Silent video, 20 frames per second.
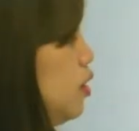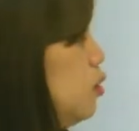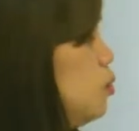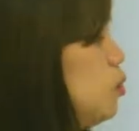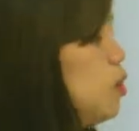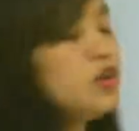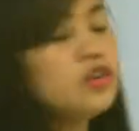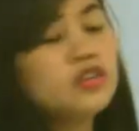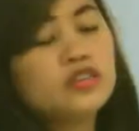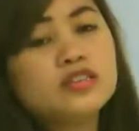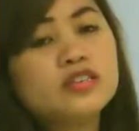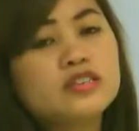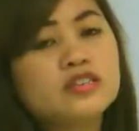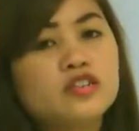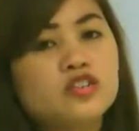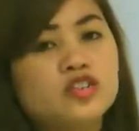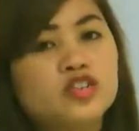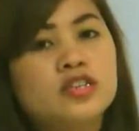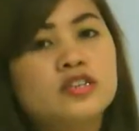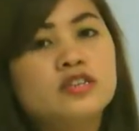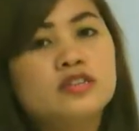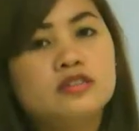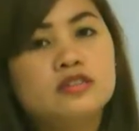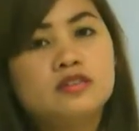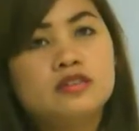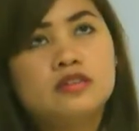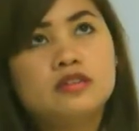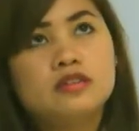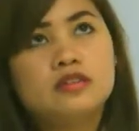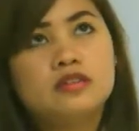Okay, what are
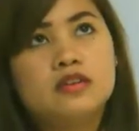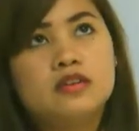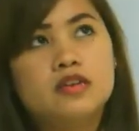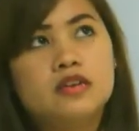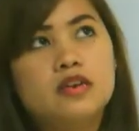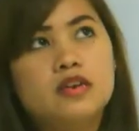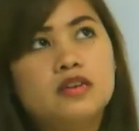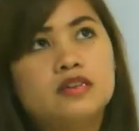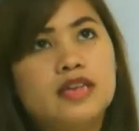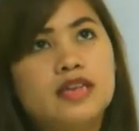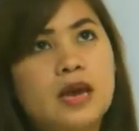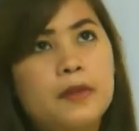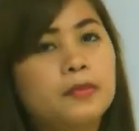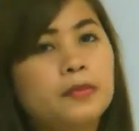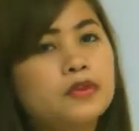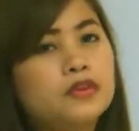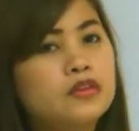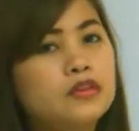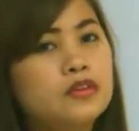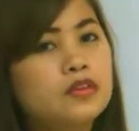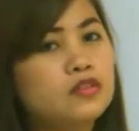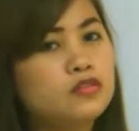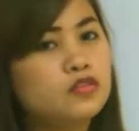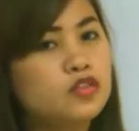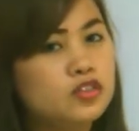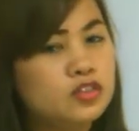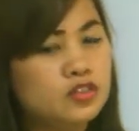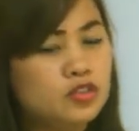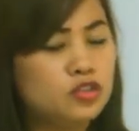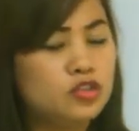transitions? Example of